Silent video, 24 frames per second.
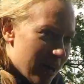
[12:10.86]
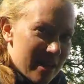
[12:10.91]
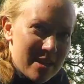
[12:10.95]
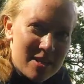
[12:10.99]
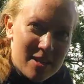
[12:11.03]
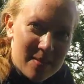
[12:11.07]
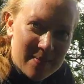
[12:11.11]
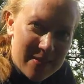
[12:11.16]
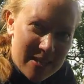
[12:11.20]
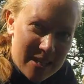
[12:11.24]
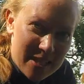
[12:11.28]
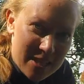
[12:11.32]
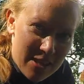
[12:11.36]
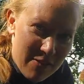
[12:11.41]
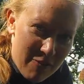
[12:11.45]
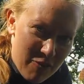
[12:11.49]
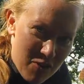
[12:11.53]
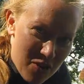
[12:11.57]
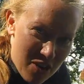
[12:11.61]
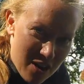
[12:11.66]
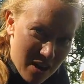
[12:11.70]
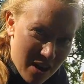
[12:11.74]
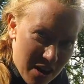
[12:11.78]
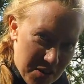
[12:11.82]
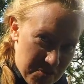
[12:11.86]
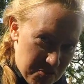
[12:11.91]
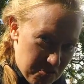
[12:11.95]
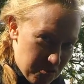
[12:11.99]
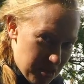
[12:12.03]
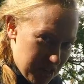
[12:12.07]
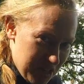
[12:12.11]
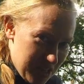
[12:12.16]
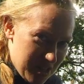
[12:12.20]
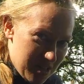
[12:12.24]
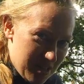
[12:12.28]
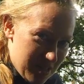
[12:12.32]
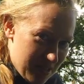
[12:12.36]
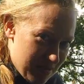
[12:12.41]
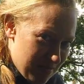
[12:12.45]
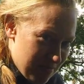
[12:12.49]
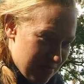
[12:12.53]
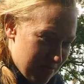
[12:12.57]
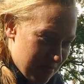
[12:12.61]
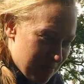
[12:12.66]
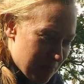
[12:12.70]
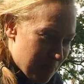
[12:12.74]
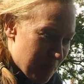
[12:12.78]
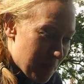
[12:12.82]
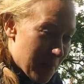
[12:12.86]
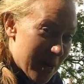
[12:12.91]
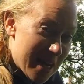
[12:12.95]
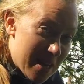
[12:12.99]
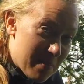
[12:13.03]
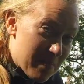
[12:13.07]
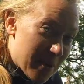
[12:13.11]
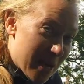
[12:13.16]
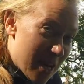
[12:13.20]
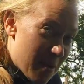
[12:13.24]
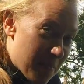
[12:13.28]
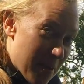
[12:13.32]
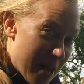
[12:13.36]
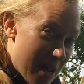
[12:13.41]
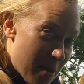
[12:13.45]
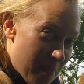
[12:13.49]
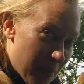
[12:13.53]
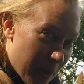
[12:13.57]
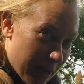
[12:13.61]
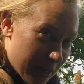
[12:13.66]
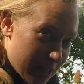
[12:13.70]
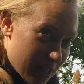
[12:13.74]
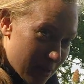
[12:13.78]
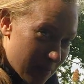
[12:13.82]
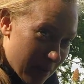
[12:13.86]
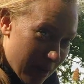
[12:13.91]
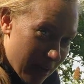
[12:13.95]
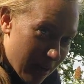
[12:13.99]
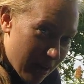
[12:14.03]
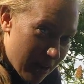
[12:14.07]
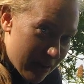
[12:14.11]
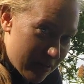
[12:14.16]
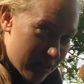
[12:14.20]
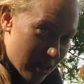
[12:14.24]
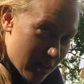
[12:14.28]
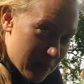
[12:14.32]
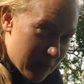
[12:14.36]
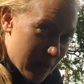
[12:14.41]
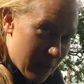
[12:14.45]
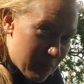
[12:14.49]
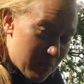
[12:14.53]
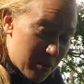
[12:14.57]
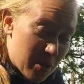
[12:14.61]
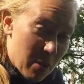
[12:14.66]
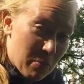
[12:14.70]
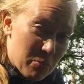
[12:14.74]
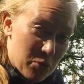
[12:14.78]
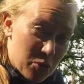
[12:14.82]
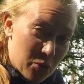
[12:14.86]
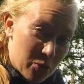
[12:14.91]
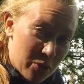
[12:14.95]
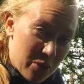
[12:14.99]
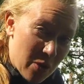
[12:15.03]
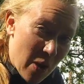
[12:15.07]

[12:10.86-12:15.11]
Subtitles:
something different. I've ridden many bikes in my lifetime, and I'm sure you